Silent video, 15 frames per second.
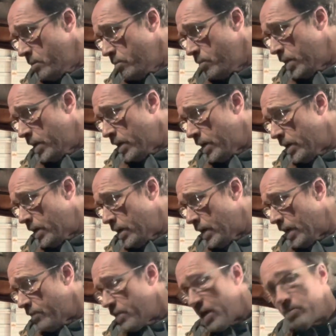But
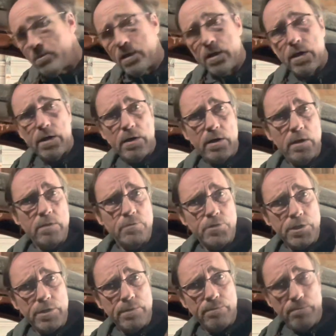I've come to the
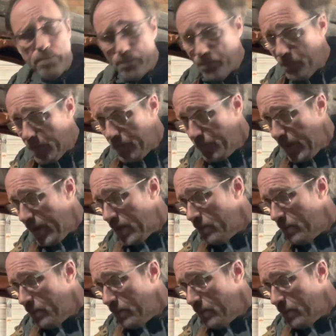conclusion, thinking